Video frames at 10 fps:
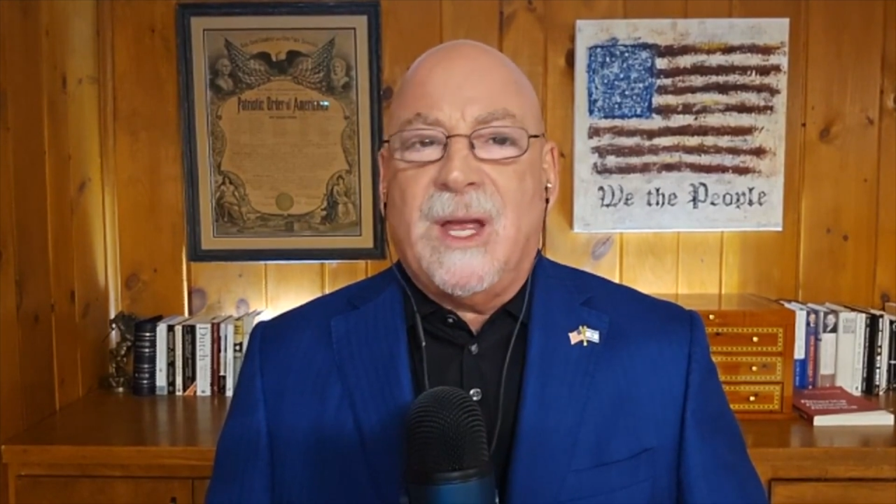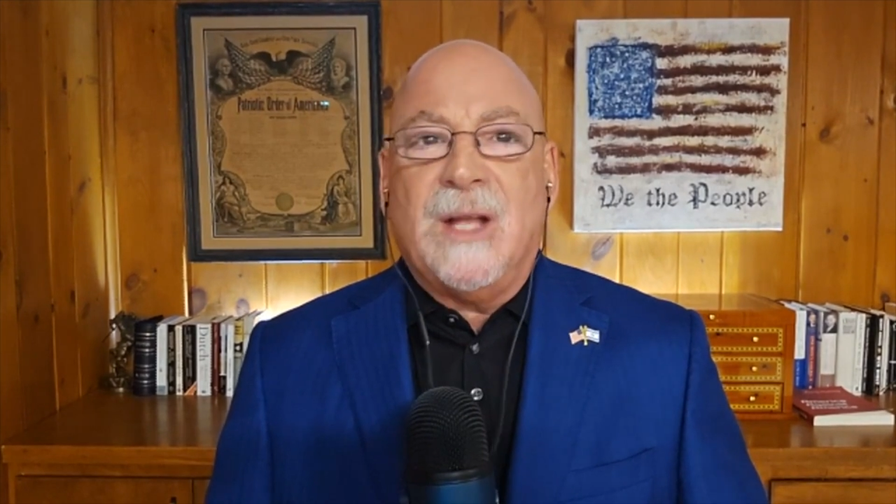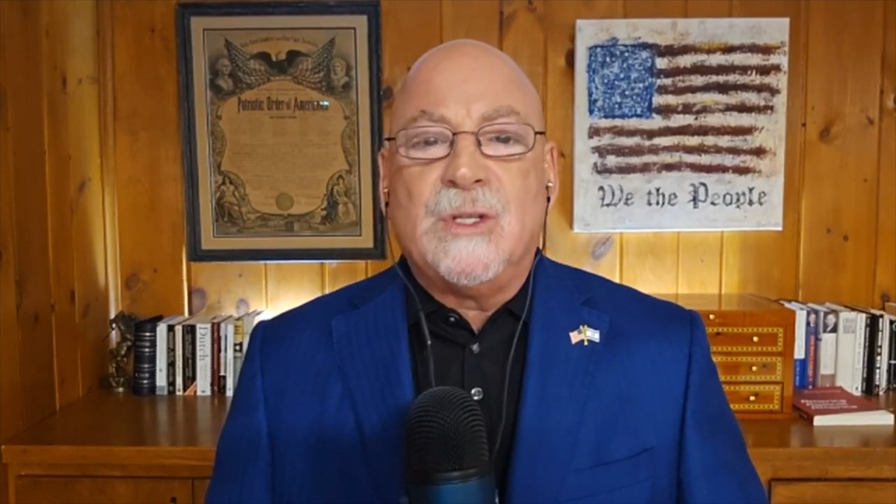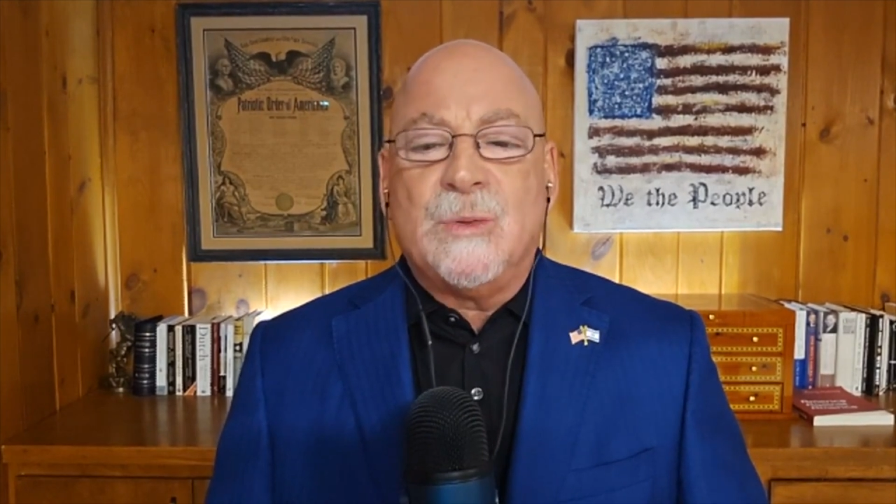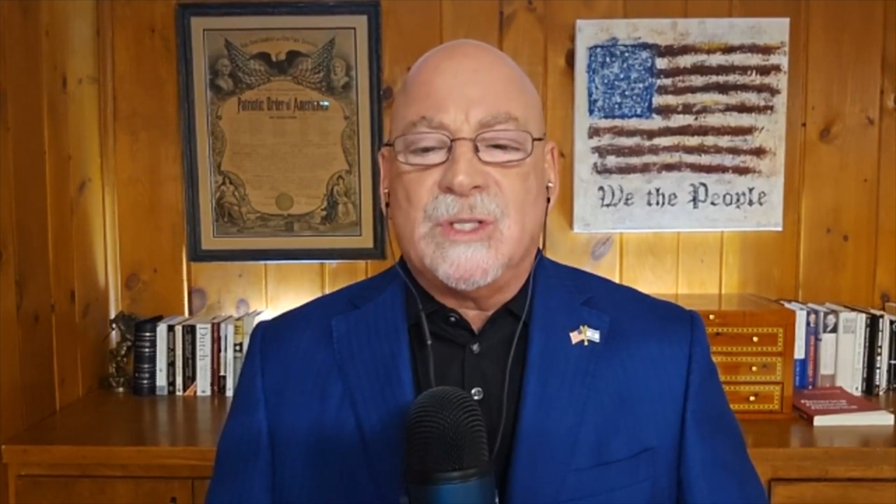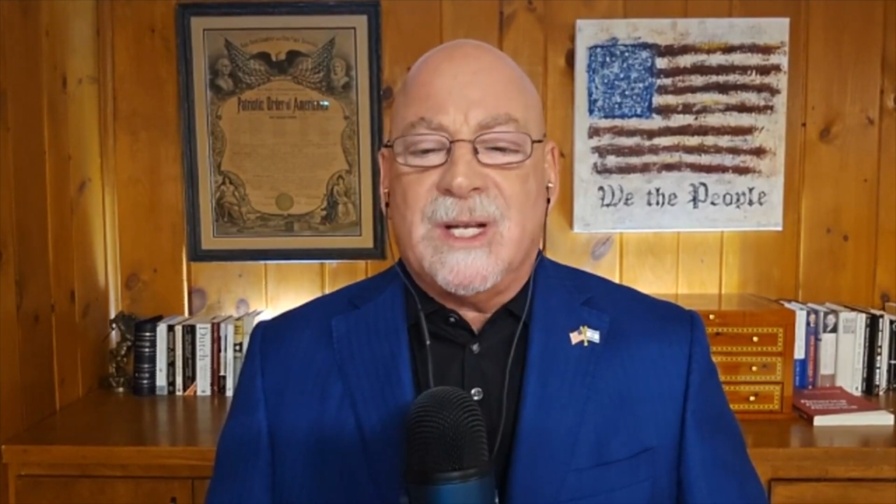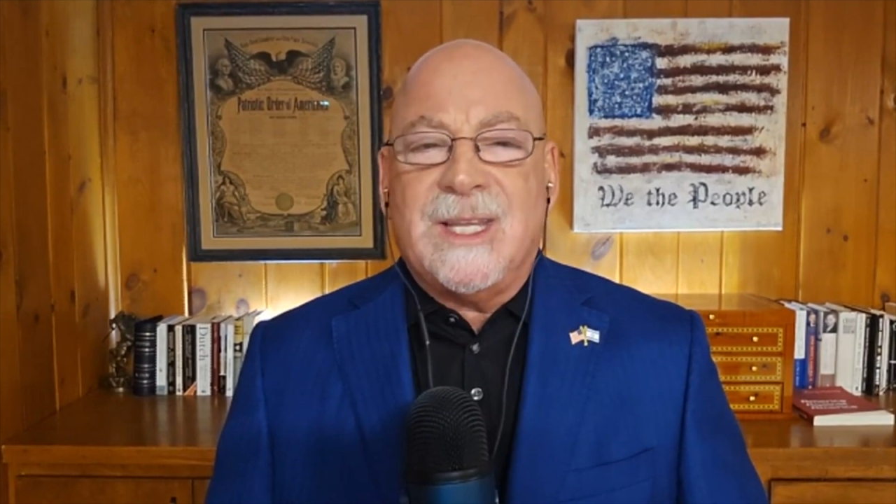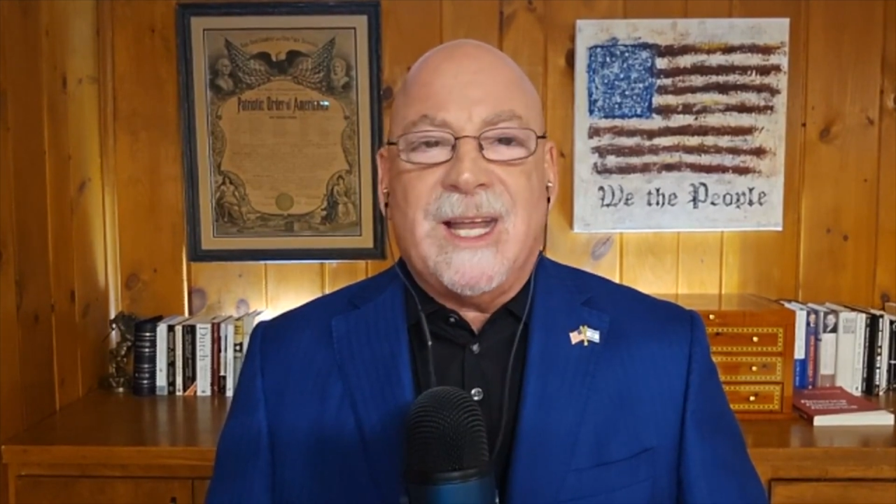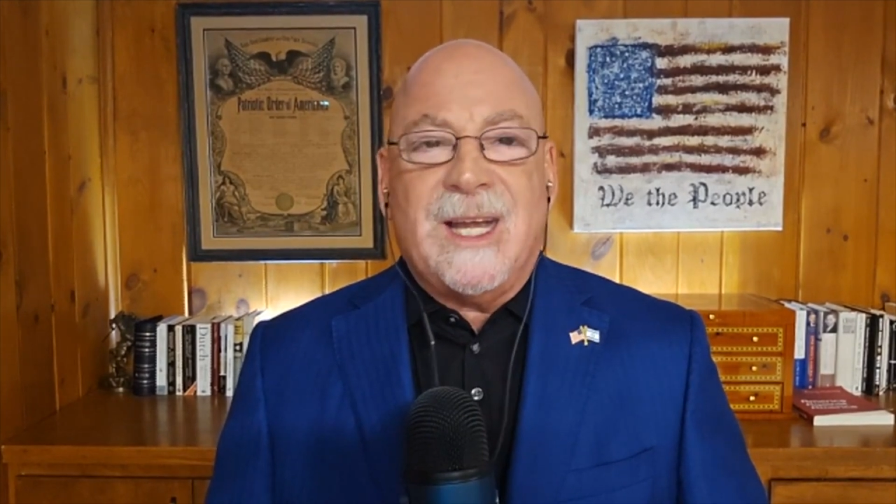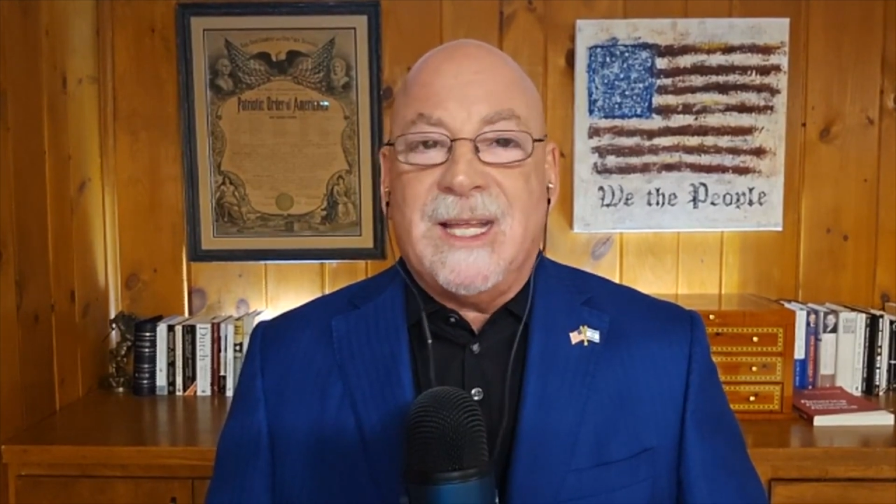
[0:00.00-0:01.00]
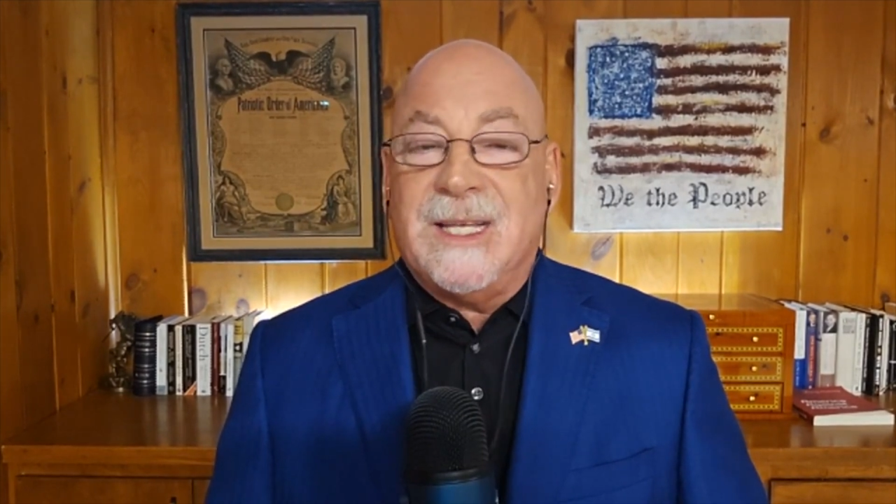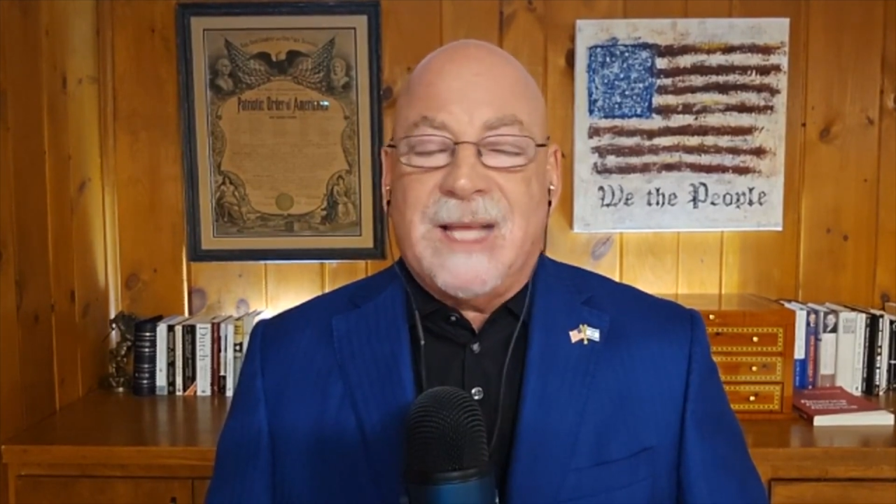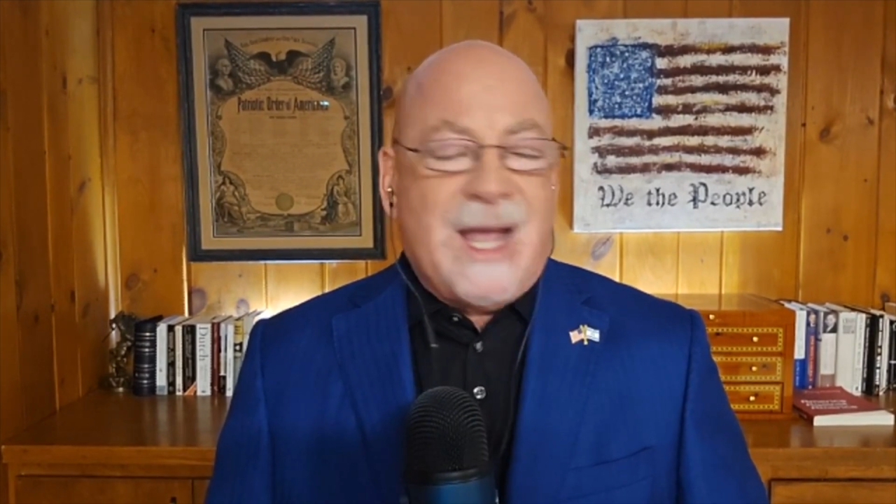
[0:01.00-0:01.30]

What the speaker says: and Jewish identity is